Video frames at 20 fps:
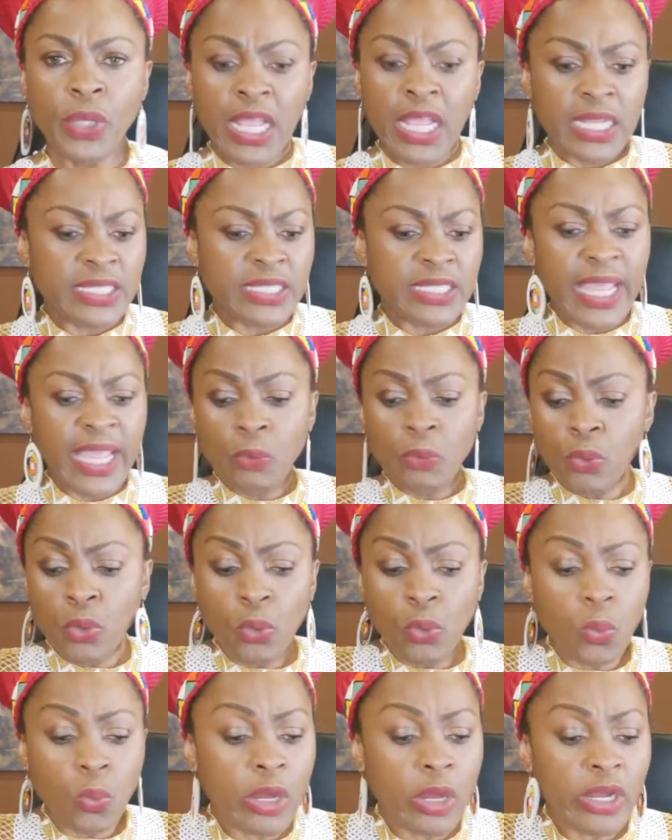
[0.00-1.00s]
They
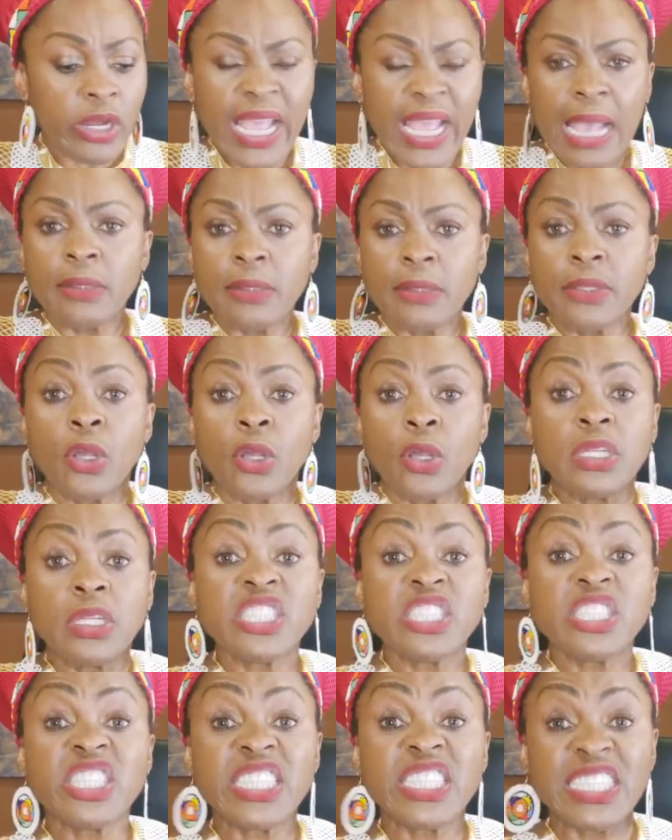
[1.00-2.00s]
will work out your
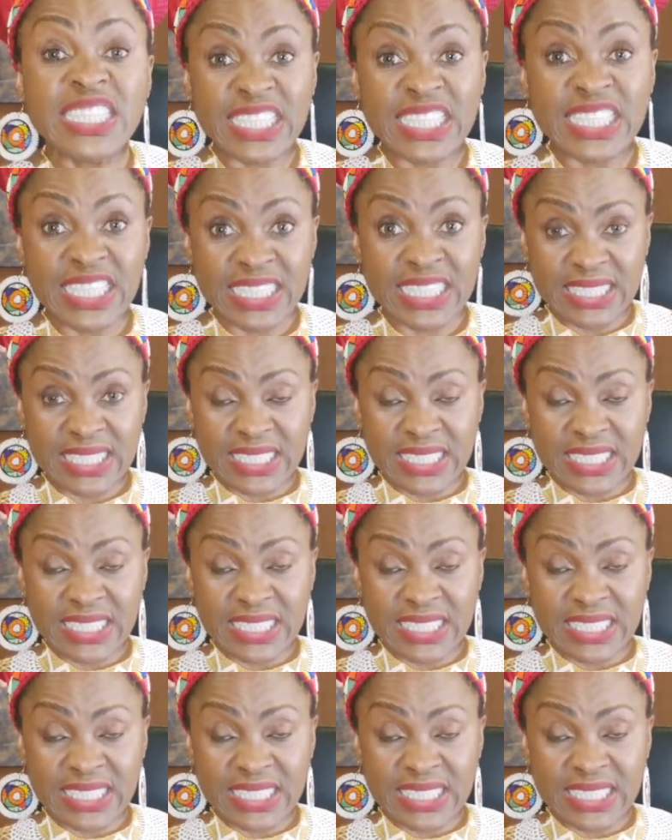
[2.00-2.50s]
logistics.